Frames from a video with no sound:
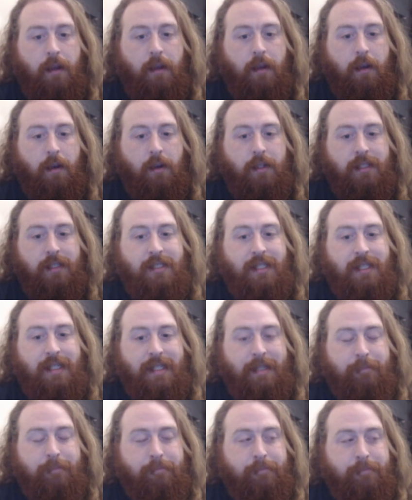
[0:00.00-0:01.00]

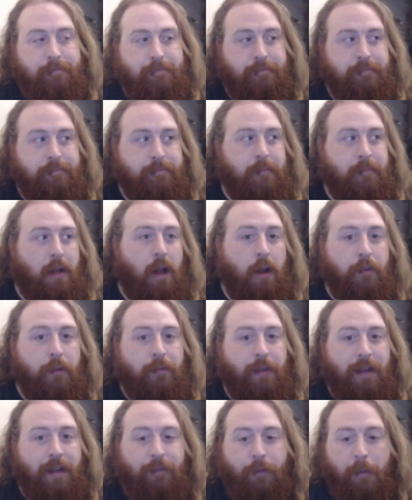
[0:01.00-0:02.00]
Honestly,
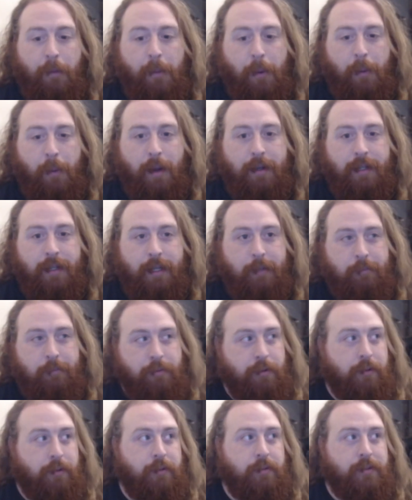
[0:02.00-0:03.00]
hopefully Formula One
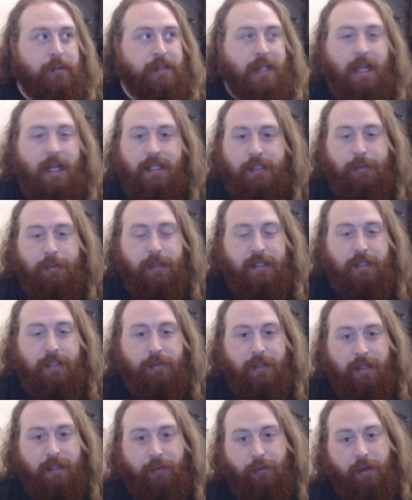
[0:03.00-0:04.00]
improves as
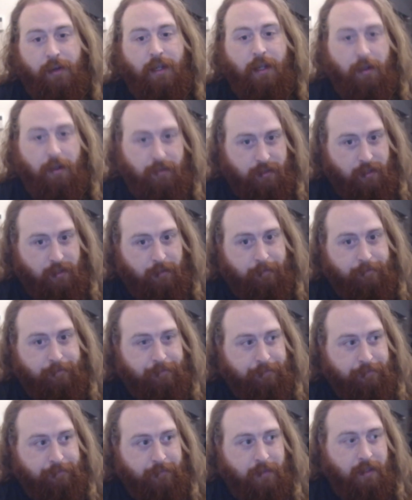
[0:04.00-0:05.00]
2023 goes on.
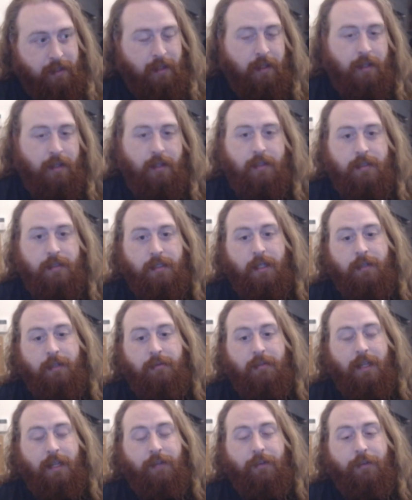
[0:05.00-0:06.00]
So
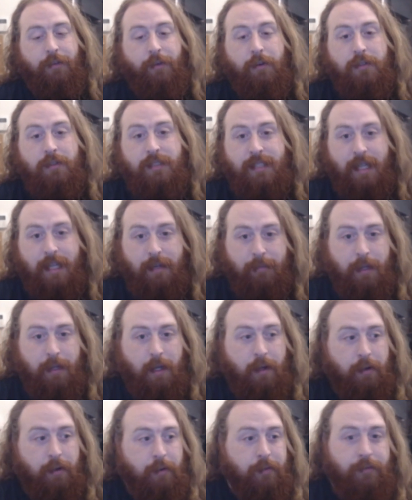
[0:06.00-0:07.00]
leave your thoughts down
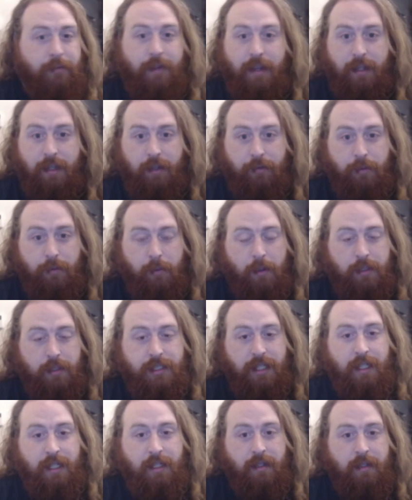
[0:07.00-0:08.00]
below. Thank you for
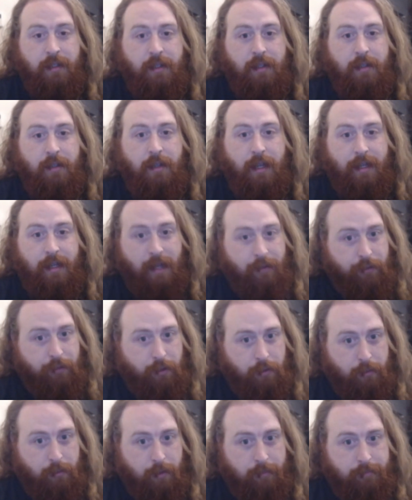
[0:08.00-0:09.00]
watching, and have a
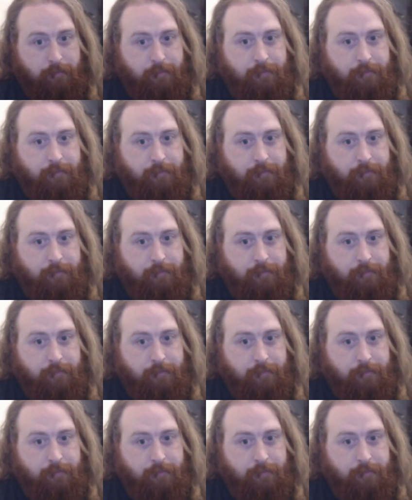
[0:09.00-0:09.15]
good one.